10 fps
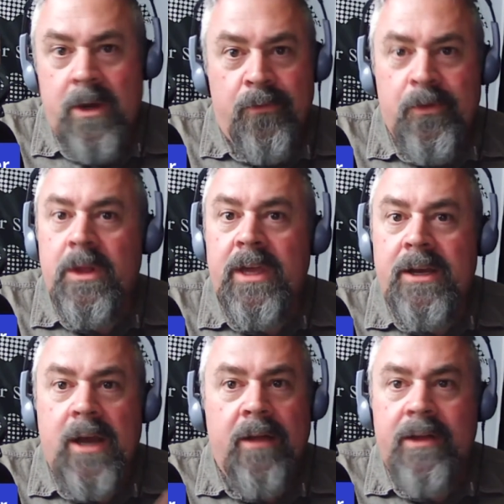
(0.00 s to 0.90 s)
fully
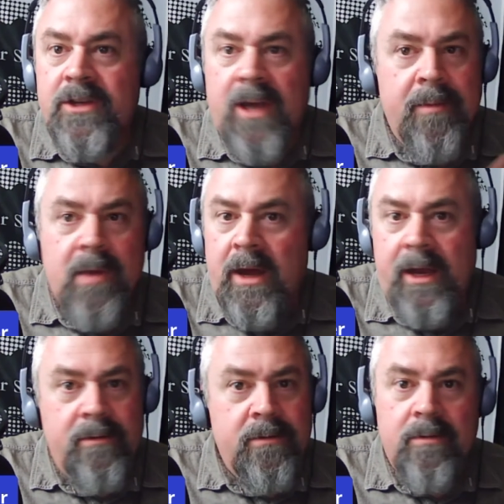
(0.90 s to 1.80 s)
acknowledge I'm
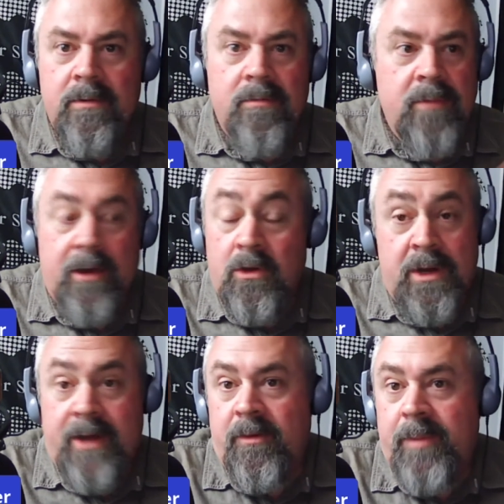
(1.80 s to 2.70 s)
not and could
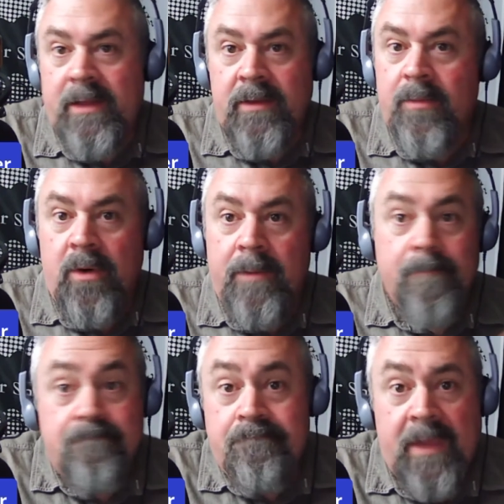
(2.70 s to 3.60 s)
never be Limbaugh,
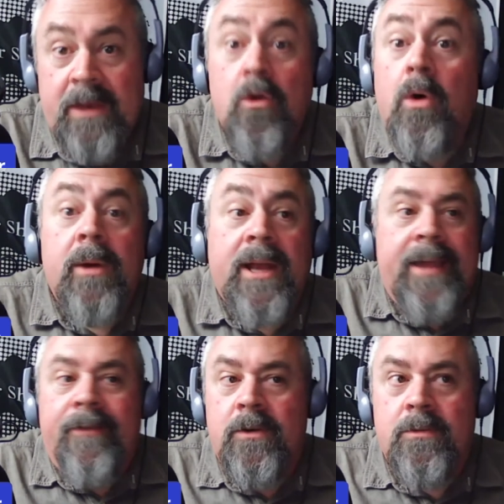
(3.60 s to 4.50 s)
and nor would I
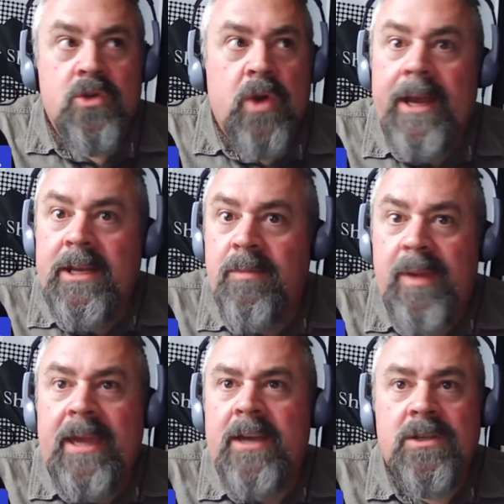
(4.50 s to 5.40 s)
ever try to
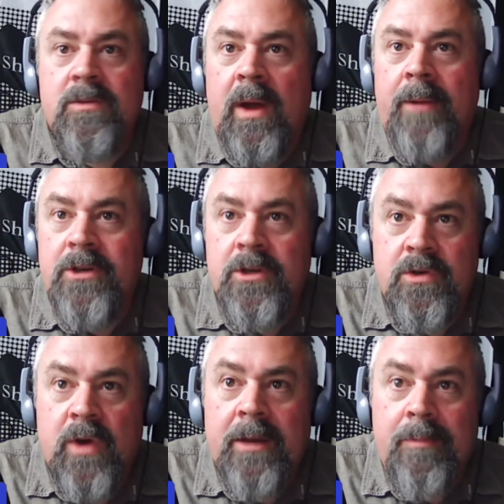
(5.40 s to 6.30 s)
be, because why would you
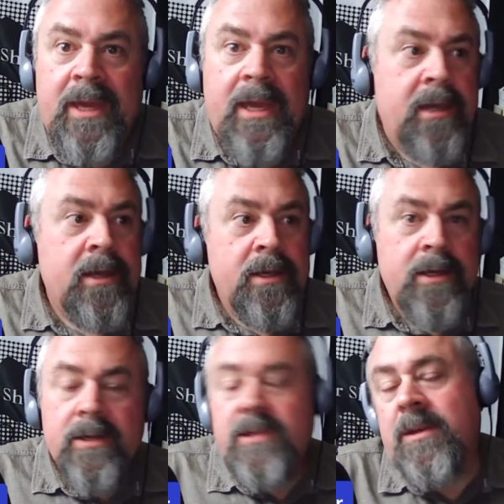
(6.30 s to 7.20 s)
try to be
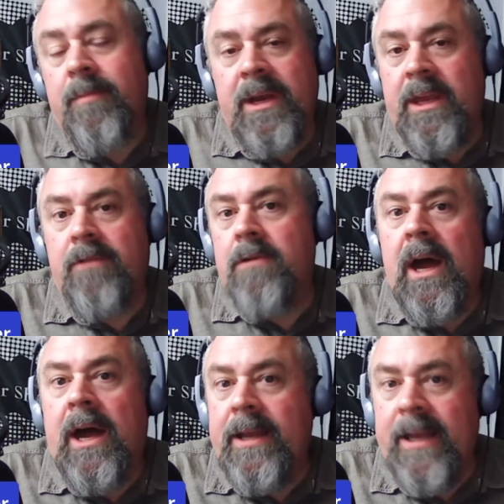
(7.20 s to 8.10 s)
somebody you're
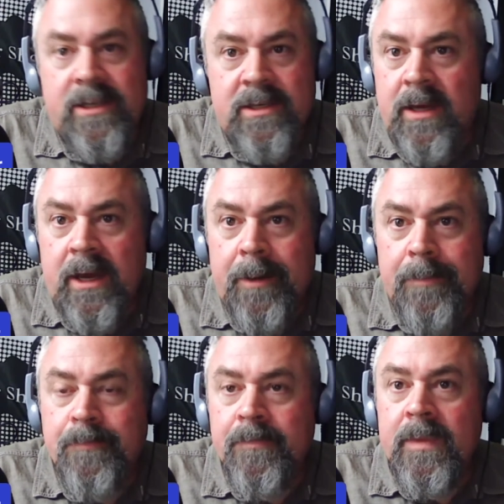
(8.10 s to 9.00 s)
not? It's
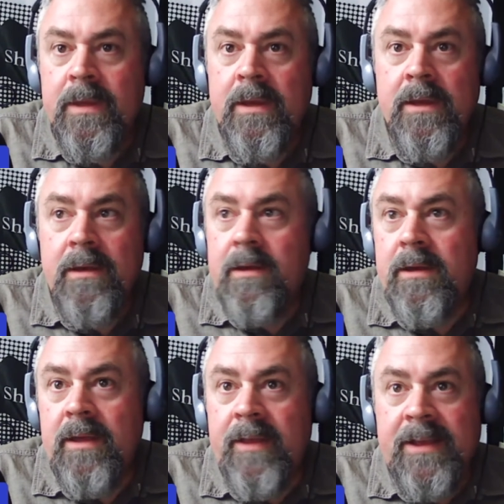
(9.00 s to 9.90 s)

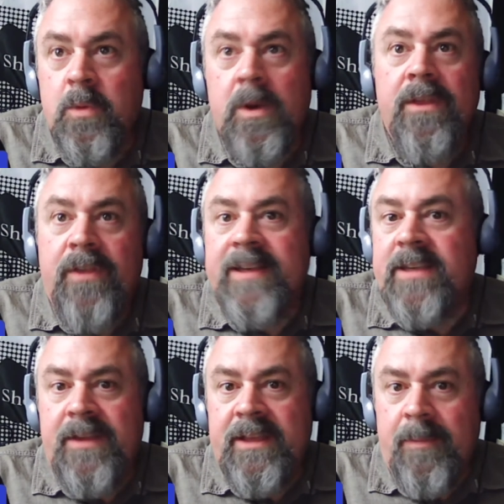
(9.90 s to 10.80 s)
that's one of the things
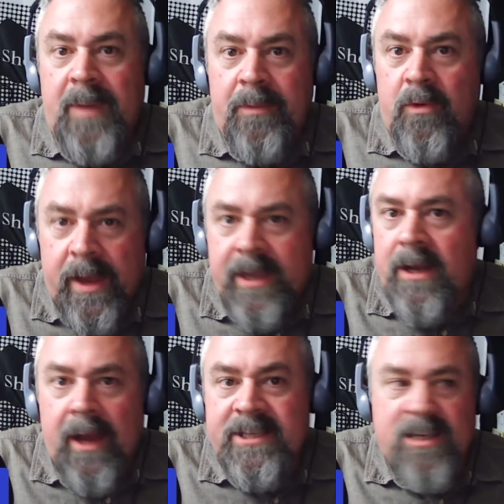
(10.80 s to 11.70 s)
I think that people
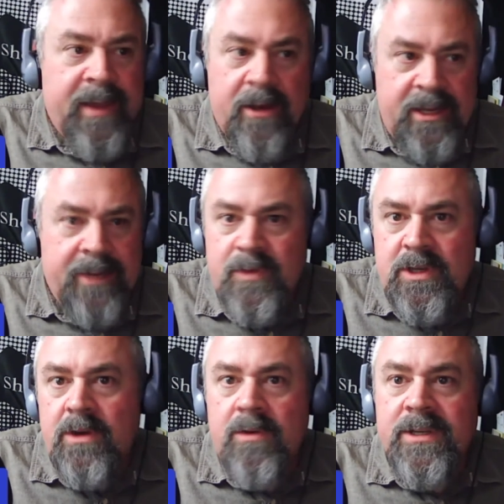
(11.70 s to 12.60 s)
recognized about him
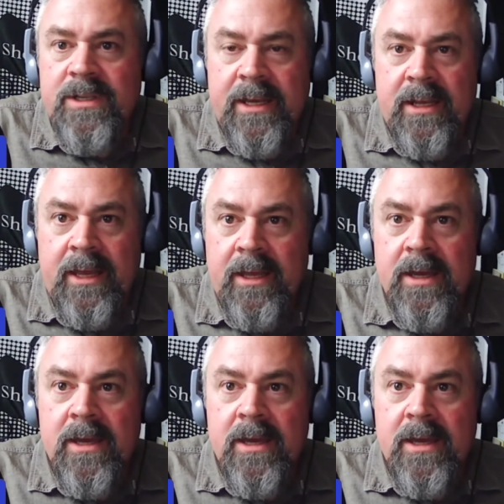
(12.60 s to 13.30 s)
too, is that, like,